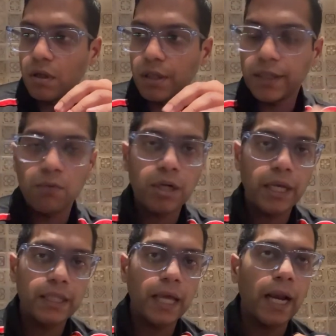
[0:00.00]
they would
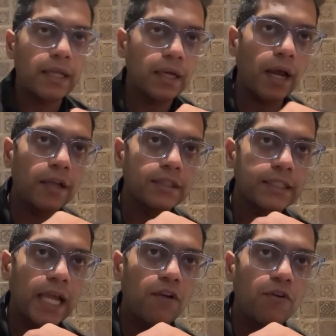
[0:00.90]
take that and
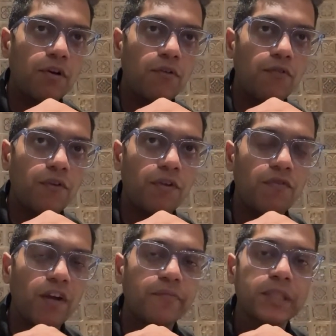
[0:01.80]
sell
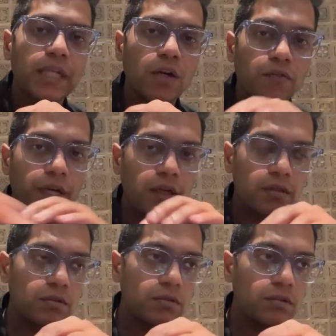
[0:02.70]
55% of it
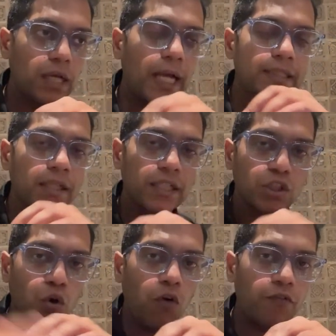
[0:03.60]
as
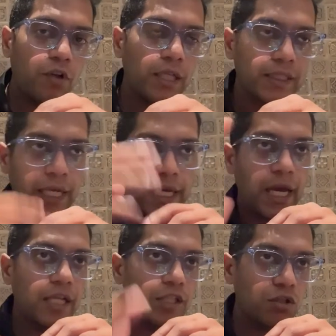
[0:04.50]
risk off to, let's say, an
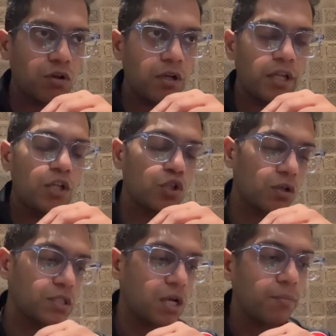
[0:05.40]
AIG or a
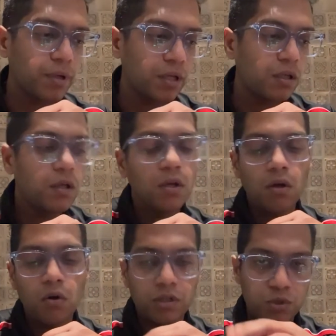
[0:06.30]
reinsurance company
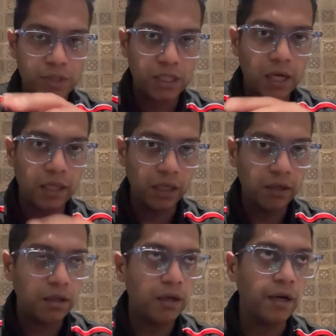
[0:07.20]
or a Swiss Re,
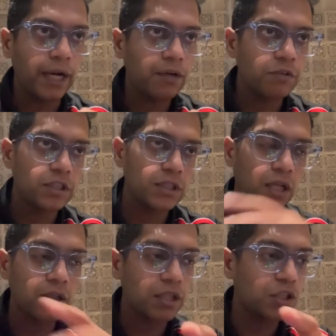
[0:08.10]
right, which is
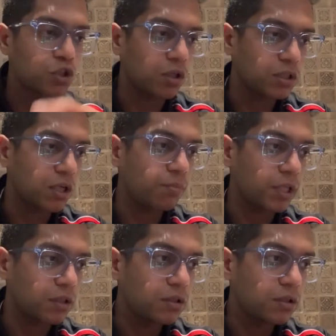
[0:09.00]
another reinsurance company.